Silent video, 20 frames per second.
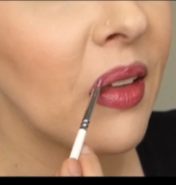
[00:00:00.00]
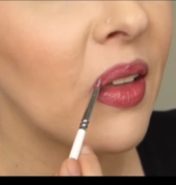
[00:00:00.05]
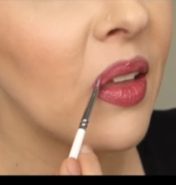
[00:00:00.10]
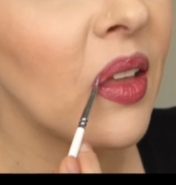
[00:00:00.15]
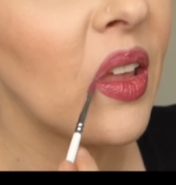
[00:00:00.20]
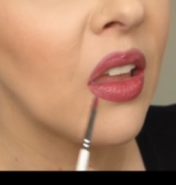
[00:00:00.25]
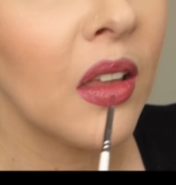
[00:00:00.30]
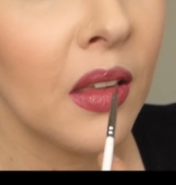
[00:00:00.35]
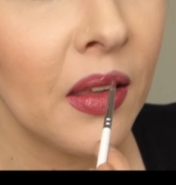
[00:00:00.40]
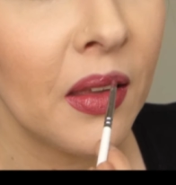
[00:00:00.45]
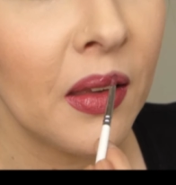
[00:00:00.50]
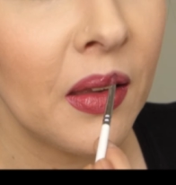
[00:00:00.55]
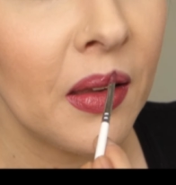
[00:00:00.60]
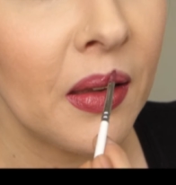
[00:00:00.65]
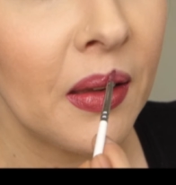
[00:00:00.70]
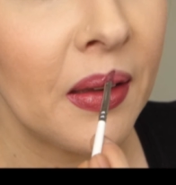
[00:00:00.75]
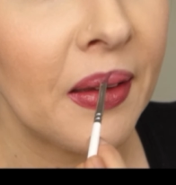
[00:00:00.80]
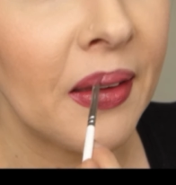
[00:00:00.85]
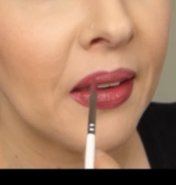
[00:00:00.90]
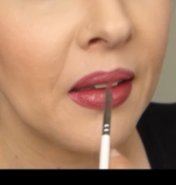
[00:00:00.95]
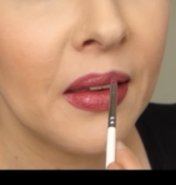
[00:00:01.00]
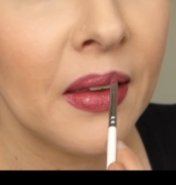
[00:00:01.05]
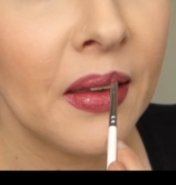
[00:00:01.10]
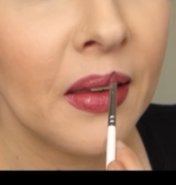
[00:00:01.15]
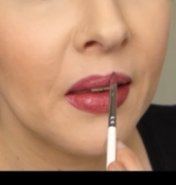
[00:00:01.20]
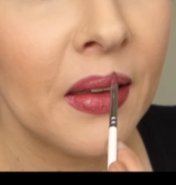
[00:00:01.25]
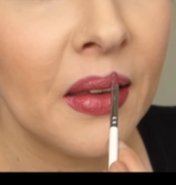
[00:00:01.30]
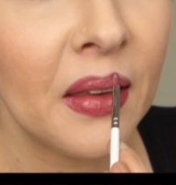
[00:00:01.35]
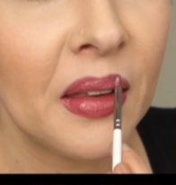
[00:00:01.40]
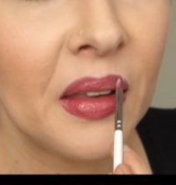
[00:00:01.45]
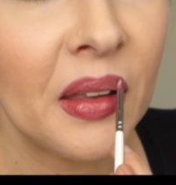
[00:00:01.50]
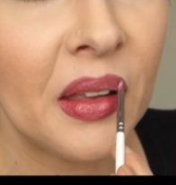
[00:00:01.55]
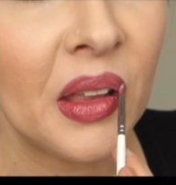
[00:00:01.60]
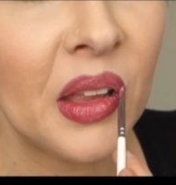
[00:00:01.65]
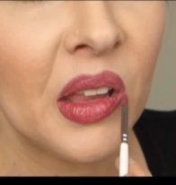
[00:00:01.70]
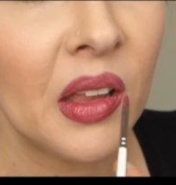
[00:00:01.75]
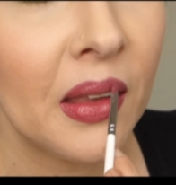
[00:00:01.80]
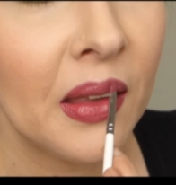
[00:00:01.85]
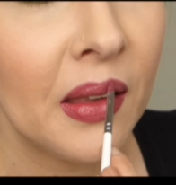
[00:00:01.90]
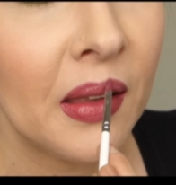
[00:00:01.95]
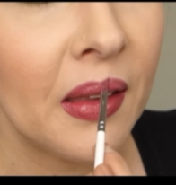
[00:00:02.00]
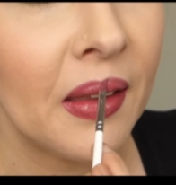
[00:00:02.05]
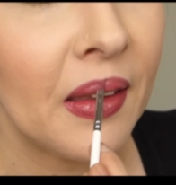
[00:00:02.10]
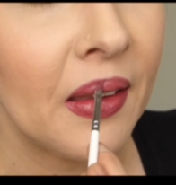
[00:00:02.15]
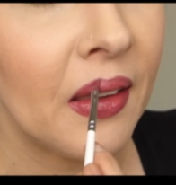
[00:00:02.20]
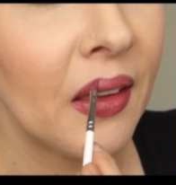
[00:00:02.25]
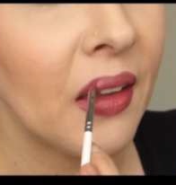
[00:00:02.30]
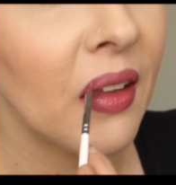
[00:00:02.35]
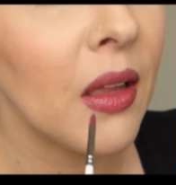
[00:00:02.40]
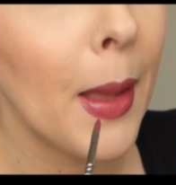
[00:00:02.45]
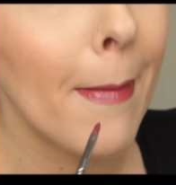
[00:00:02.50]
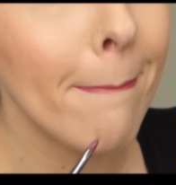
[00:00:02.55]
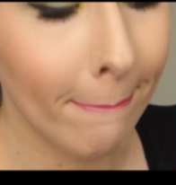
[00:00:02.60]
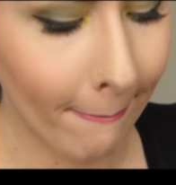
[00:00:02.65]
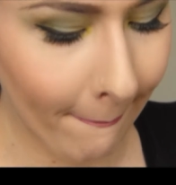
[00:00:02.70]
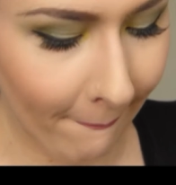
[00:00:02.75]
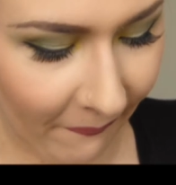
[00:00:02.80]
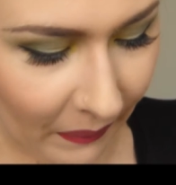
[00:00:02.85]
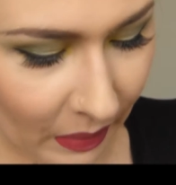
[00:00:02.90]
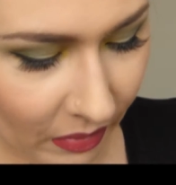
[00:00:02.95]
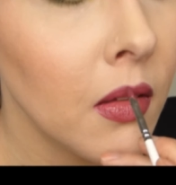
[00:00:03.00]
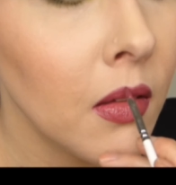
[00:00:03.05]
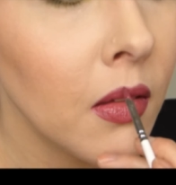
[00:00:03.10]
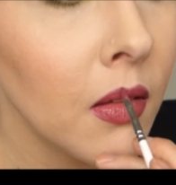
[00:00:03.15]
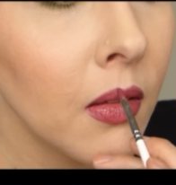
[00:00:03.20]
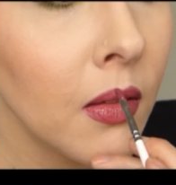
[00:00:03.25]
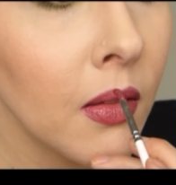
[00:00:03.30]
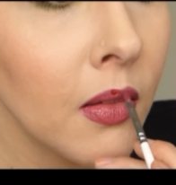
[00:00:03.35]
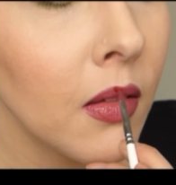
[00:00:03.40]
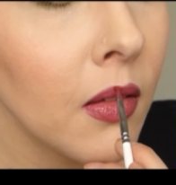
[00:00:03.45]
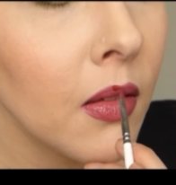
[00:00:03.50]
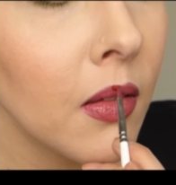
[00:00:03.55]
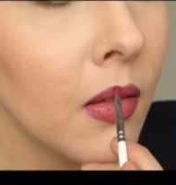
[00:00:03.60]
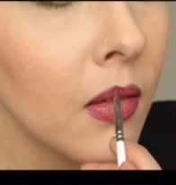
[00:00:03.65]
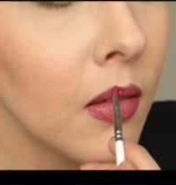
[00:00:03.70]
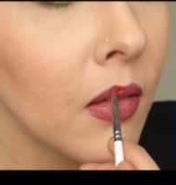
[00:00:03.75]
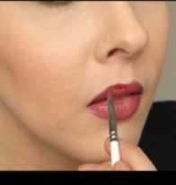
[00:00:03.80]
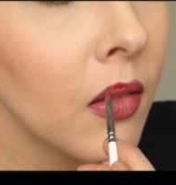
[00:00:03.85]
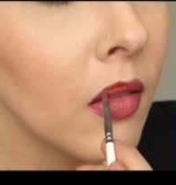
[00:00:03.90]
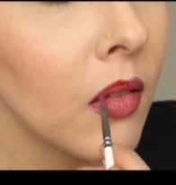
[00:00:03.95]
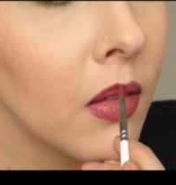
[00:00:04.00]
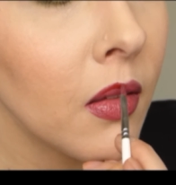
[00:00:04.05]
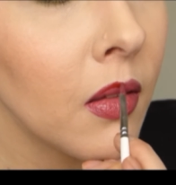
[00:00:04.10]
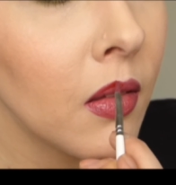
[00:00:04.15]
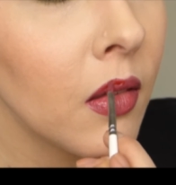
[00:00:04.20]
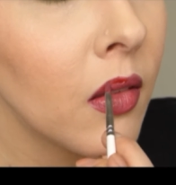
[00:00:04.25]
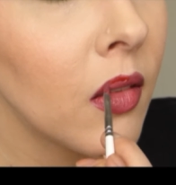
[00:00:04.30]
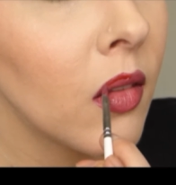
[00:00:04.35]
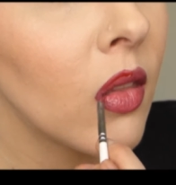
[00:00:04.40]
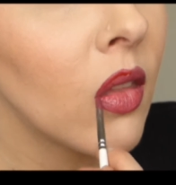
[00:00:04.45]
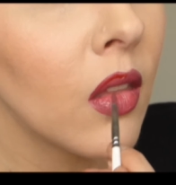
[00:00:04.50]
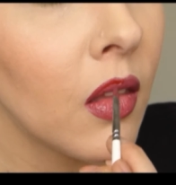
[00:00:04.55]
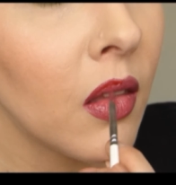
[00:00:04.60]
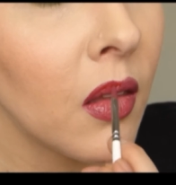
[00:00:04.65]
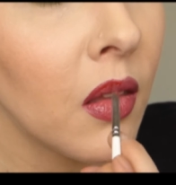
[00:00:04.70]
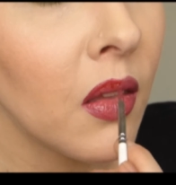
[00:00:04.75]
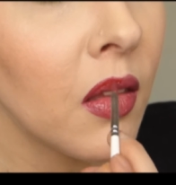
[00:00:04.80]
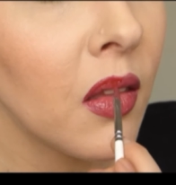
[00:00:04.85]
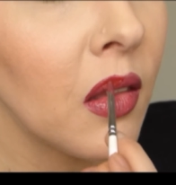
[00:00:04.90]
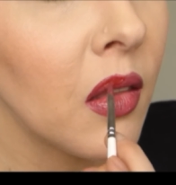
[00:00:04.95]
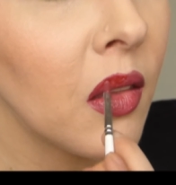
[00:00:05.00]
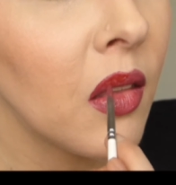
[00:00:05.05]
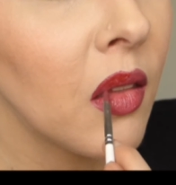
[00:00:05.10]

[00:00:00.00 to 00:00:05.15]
As you can see there, with the first couple of layers, it's still just a dark sort of a pink.